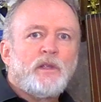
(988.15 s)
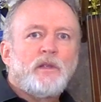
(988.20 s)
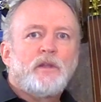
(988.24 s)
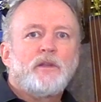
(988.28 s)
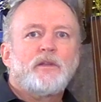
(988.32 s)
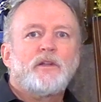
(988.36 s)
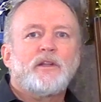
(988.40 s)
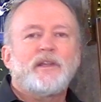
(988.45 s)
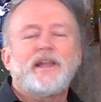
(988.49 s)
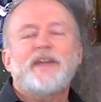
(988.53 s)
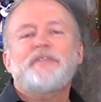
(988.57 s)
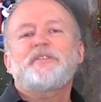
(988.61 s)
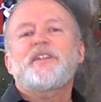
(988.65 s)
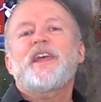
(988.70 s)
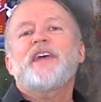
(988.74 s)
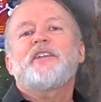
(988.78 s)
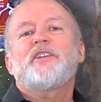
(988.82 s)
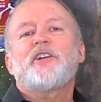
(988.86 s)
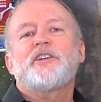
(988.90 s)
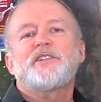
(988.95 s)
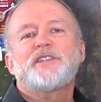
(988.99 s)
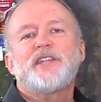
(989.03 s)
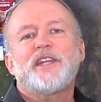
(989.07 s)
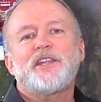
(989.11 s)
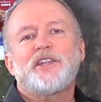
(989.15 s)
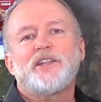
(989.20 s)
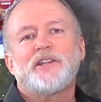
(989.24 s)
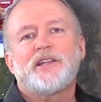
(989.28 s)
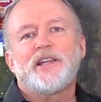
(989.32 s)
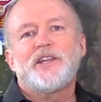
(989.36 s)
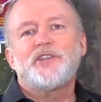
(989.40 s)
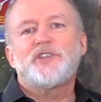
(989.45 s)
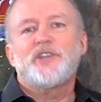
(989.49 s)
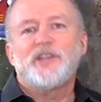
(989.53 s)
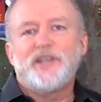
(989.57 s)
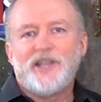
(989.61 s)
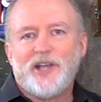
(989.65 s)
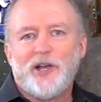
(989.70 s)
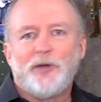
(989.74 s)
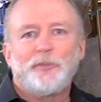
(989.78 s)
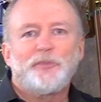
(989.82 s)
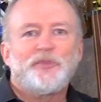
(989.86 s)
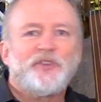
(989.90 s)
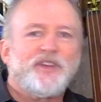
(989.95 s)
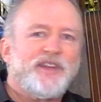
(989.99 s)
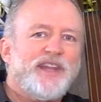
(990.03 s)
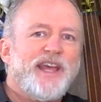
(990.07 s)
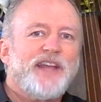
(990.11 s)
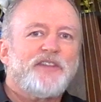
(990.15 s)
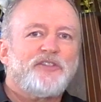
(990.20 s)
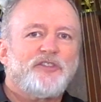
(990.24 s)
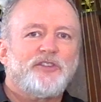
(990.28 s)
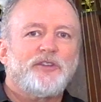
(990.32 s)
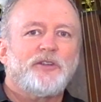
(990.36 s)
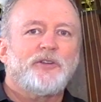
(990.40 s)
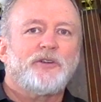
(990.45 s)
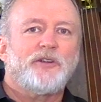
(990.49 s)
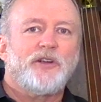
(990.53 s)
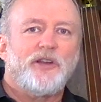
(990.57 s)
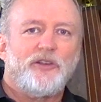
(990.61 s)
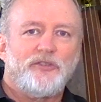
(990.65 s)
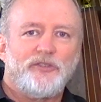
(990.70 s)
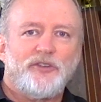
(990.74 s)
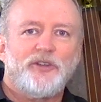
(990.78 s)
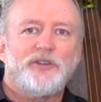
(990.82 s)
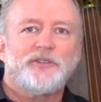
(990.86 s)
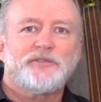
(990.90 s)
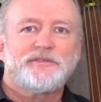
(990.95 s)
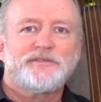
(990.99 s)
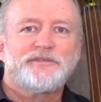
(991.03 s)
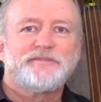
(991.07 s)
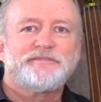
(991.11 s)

The left-hand articulation helps in that slur also.